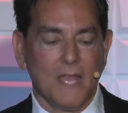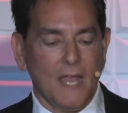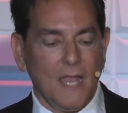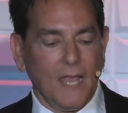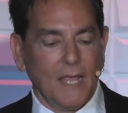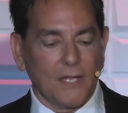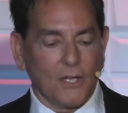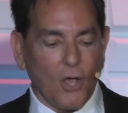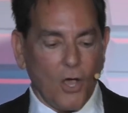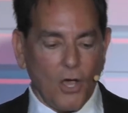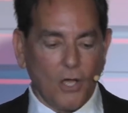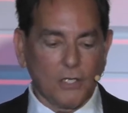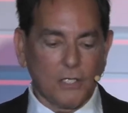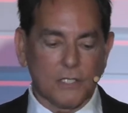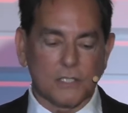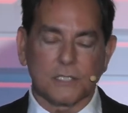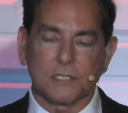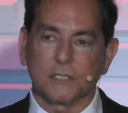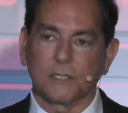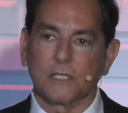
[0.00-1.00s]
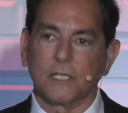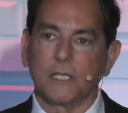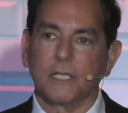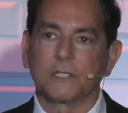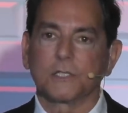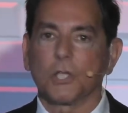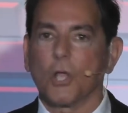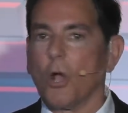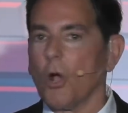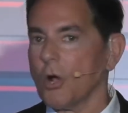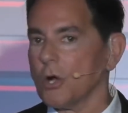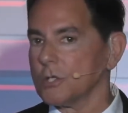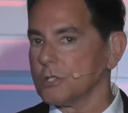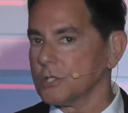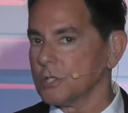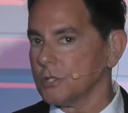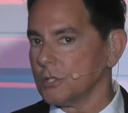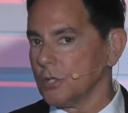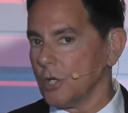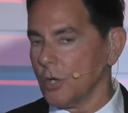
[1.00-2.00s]
And honestly, it's hard
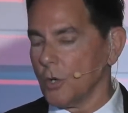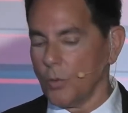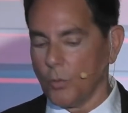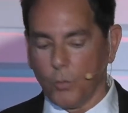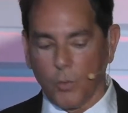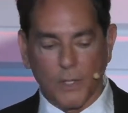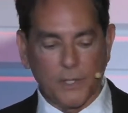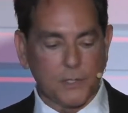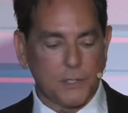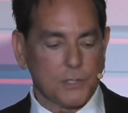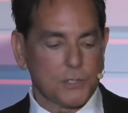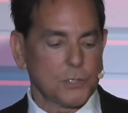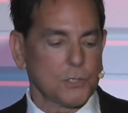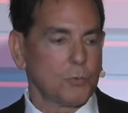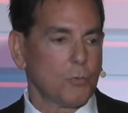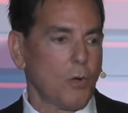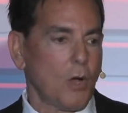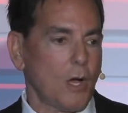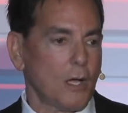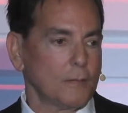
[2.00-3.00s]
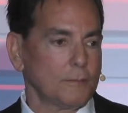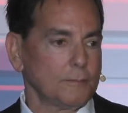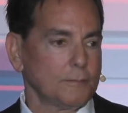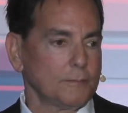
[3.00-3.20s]
to know when to do what.